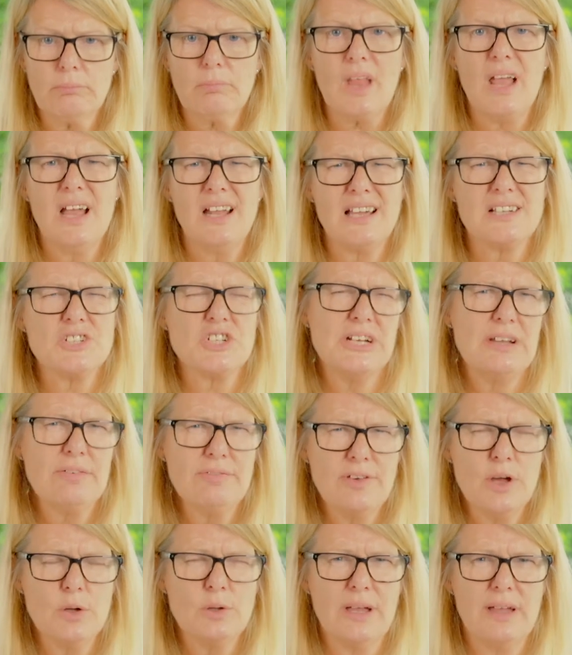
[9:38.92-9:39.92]
and actually
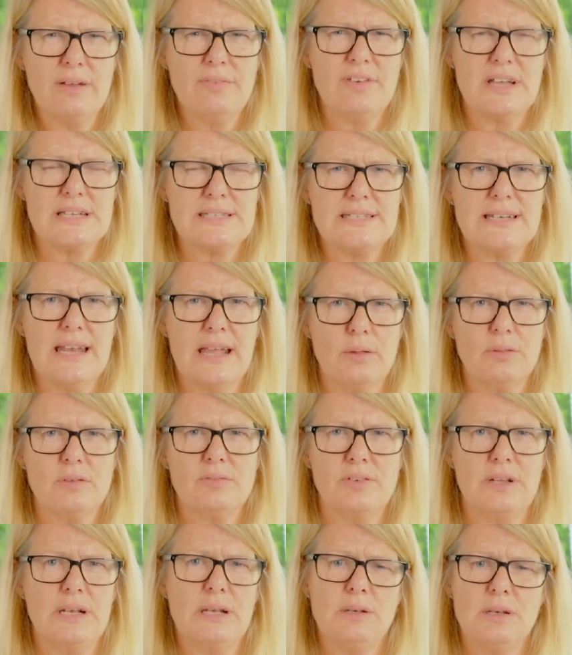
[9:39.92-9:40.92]
affecting how they're
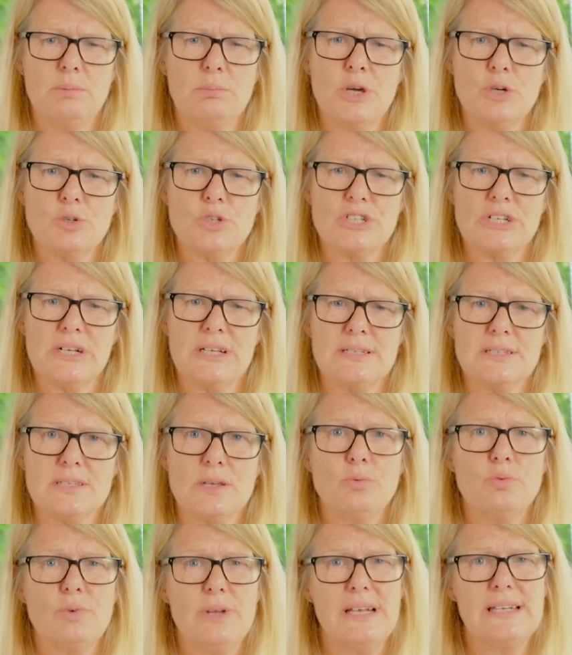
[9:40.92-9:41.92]
feeling emotionally.
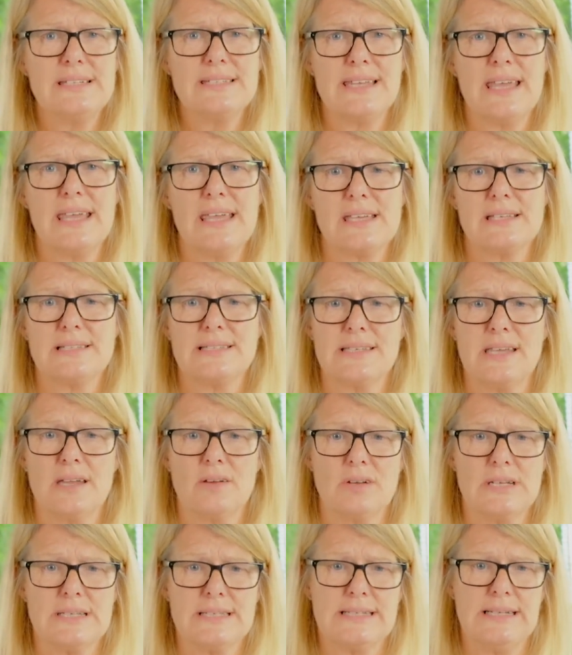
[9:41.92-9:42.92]
So really take it
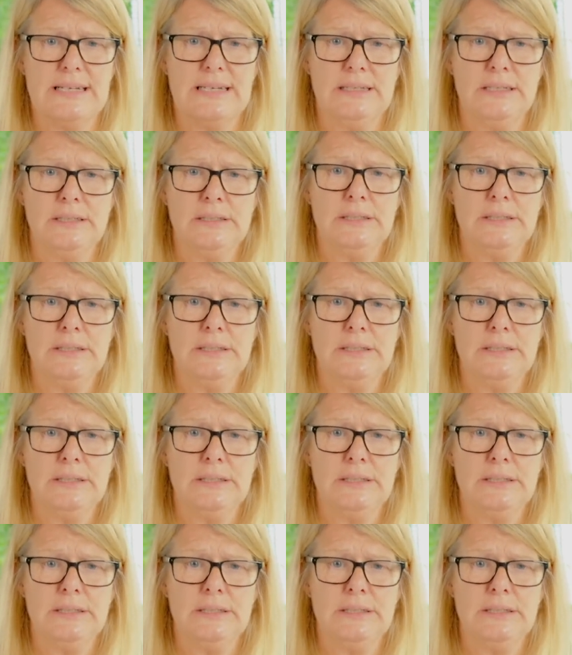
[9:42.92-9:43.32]
seriously.